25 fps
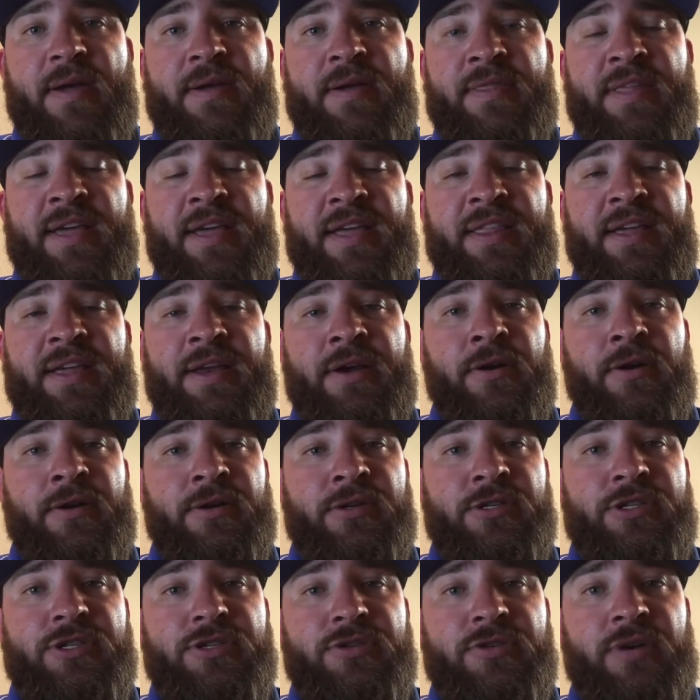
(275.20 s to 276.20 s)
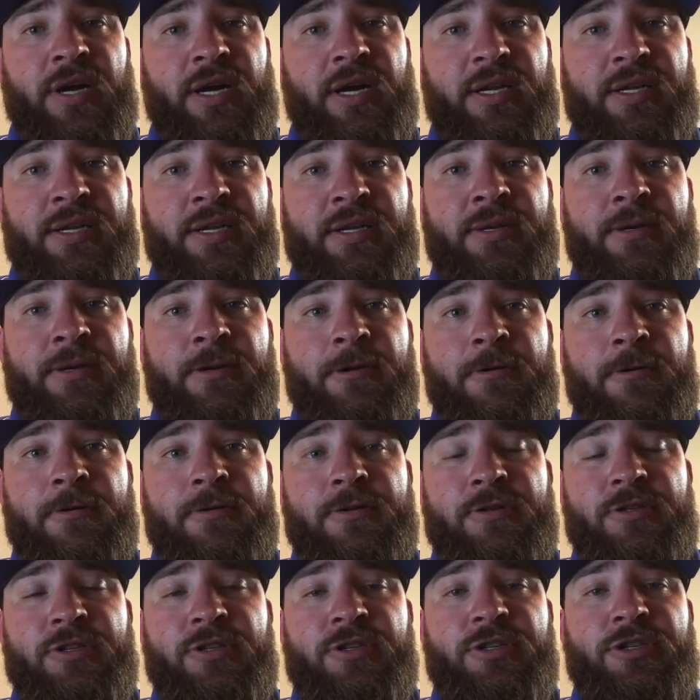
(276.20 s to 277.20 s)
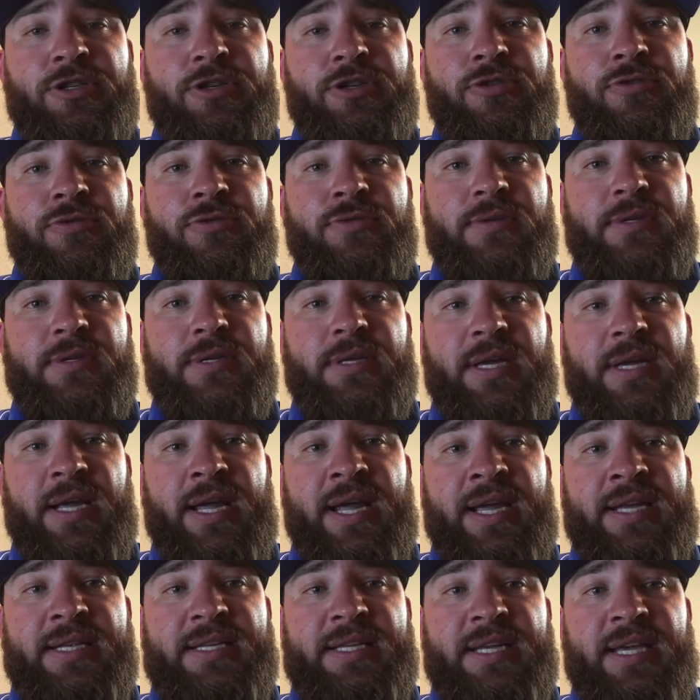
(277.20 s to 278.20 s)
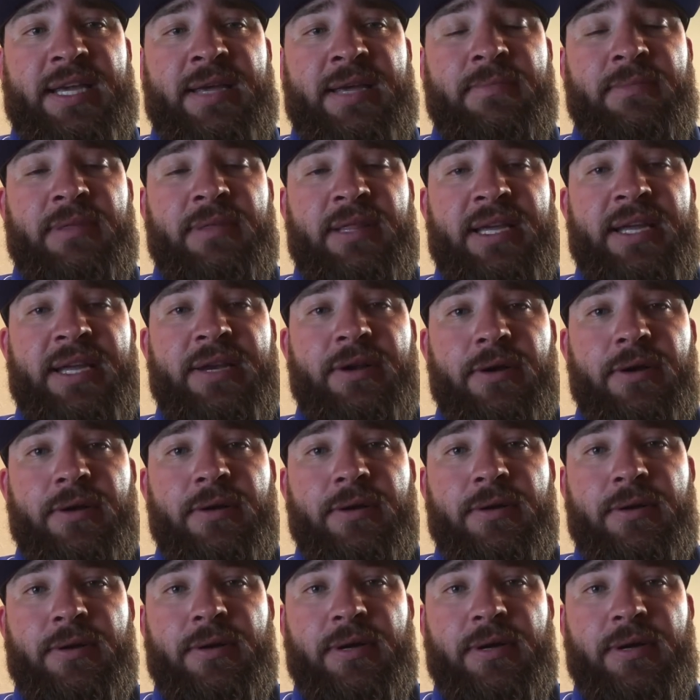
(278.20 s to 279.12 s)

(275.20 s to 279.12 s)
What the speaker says: they then are instructed to choose a team leader.